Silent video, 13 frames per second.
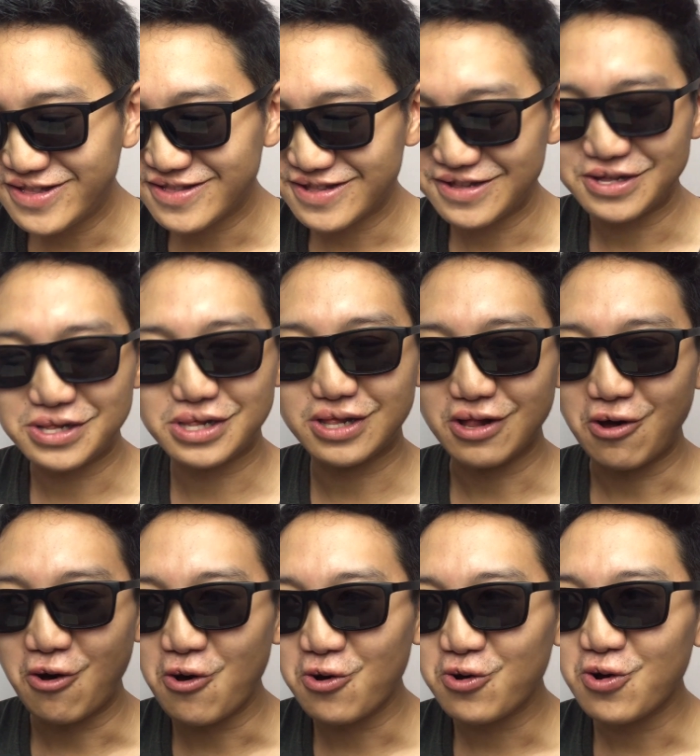is
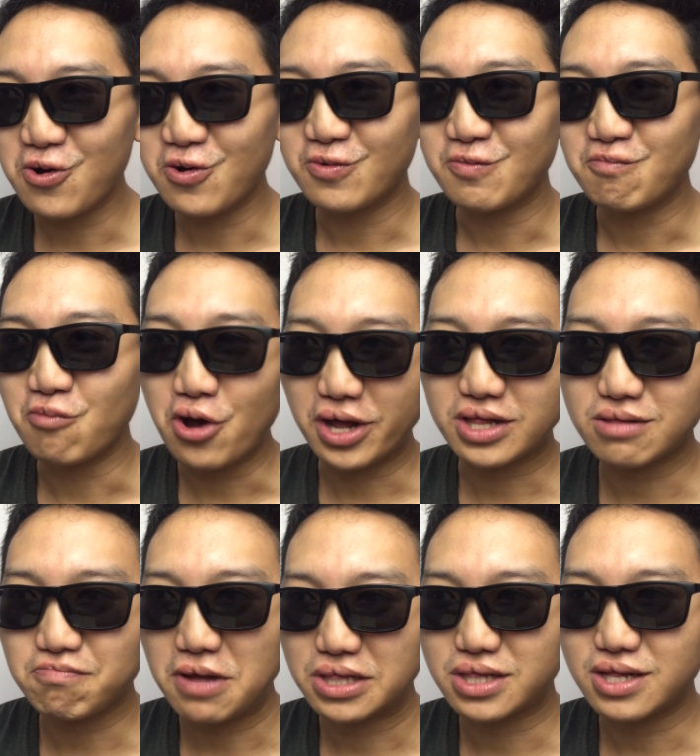Hong Kong more
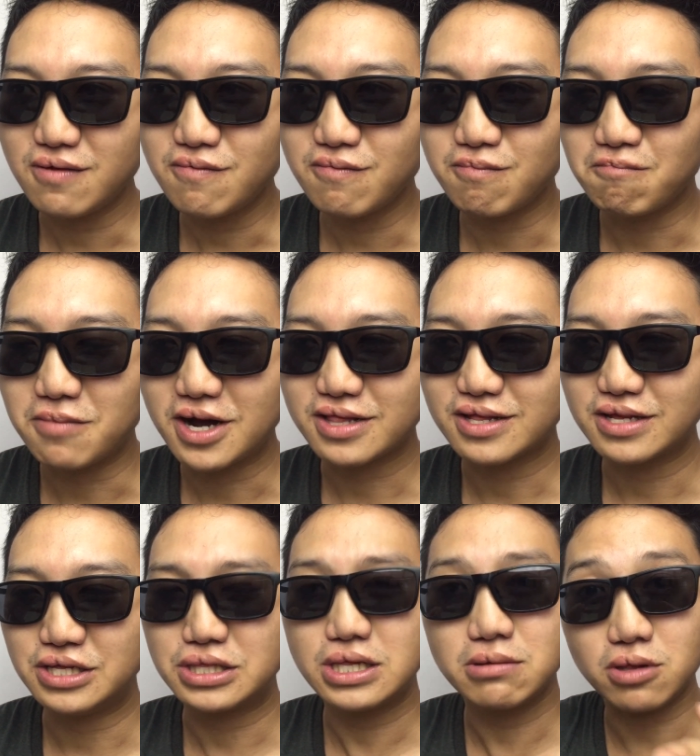expensive? But
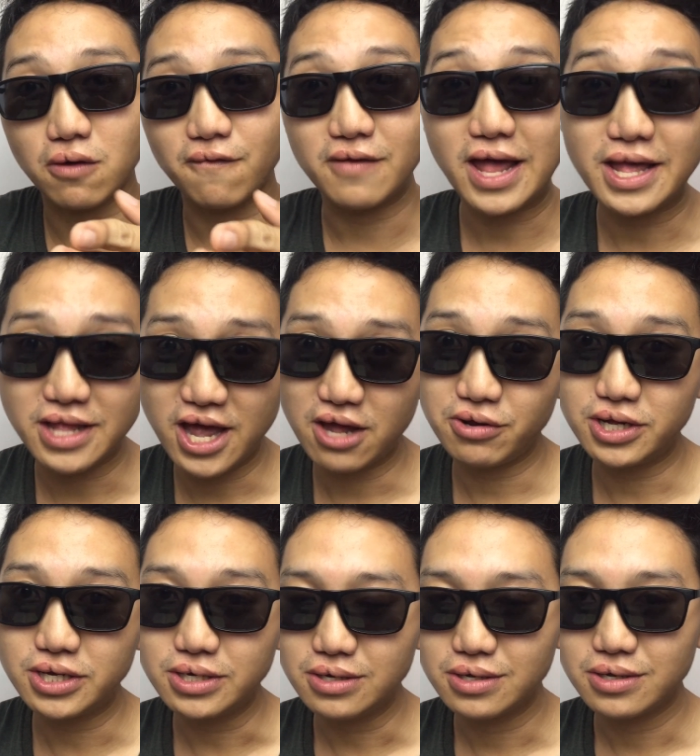in terms of land area,
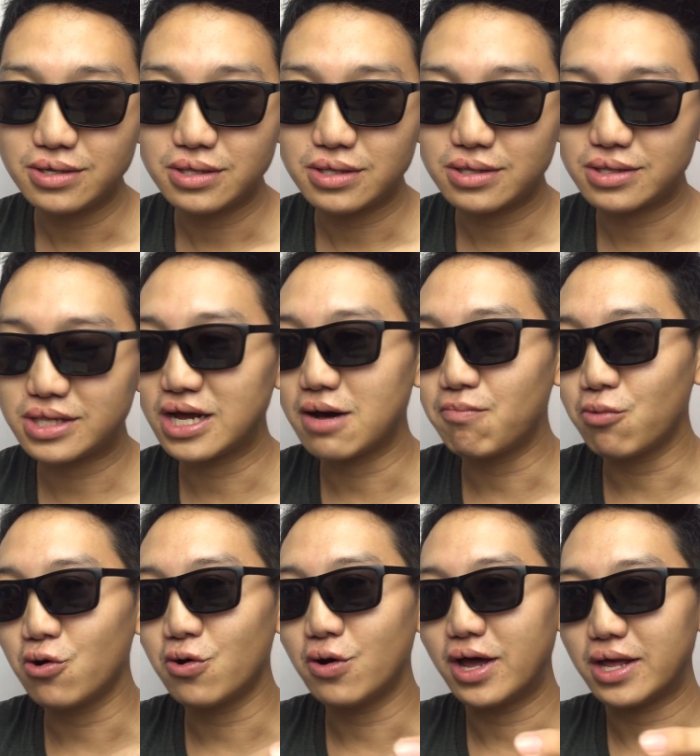
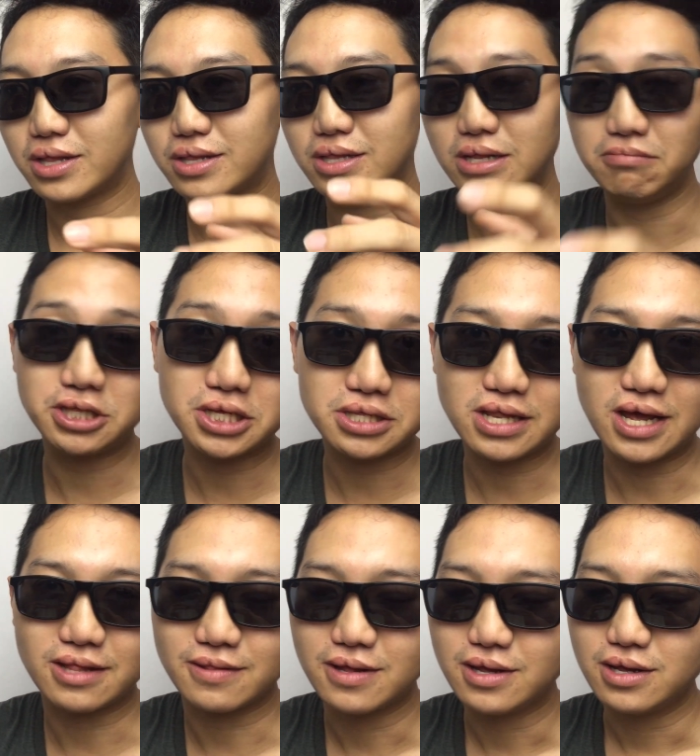Singapore has limited land.
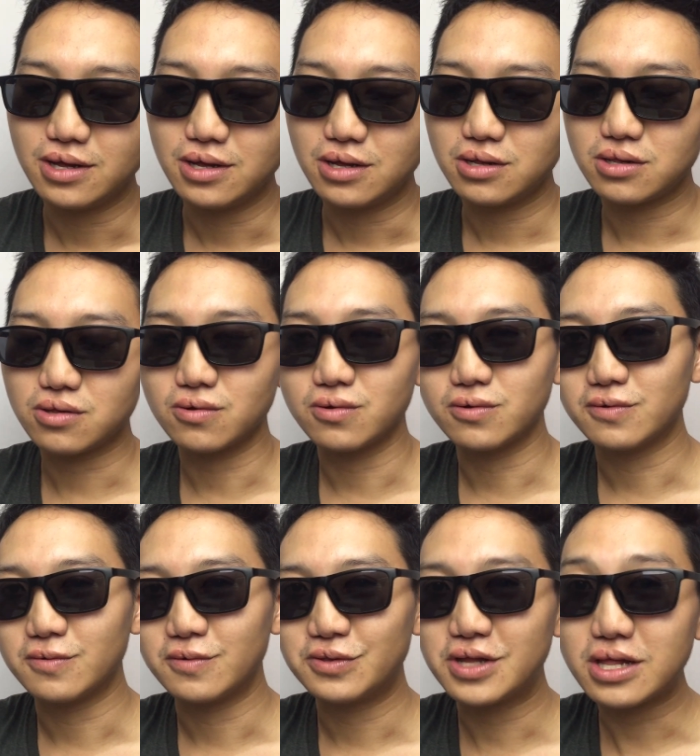So
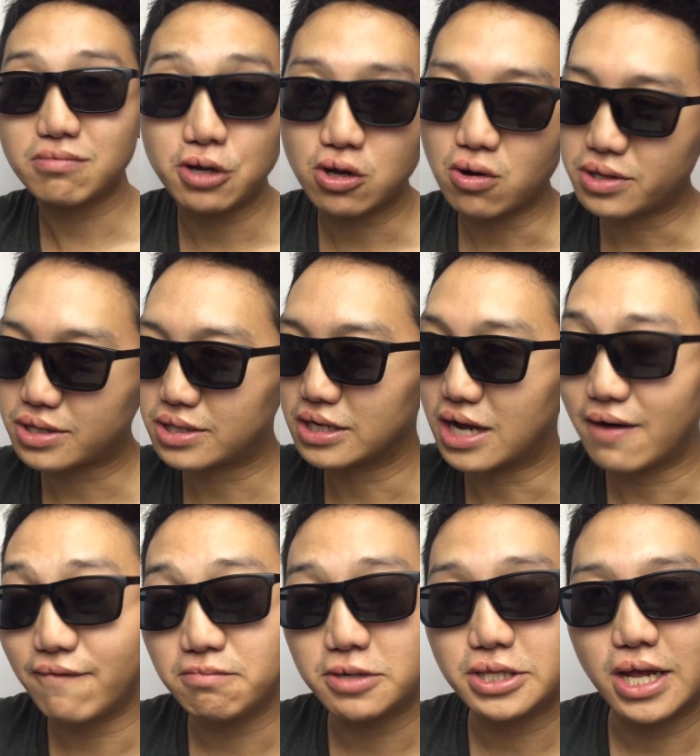that's because the
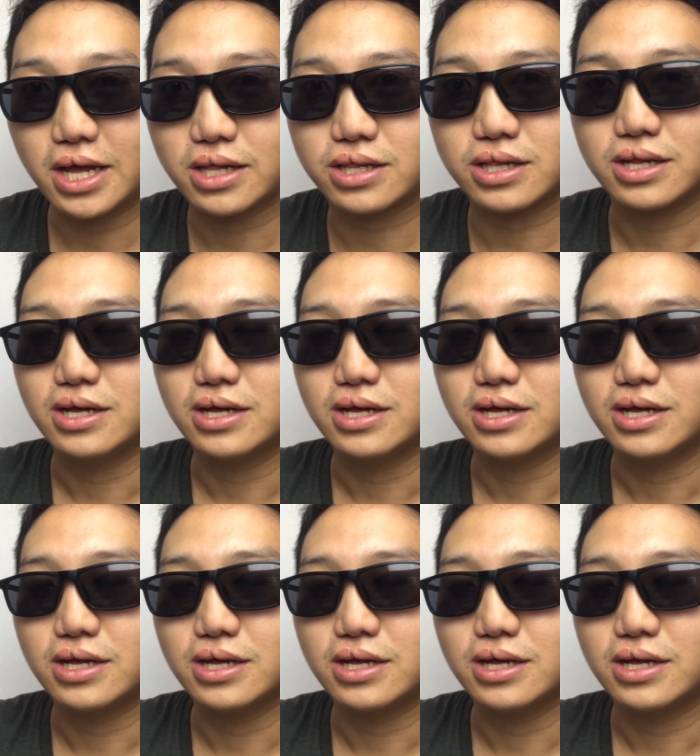government has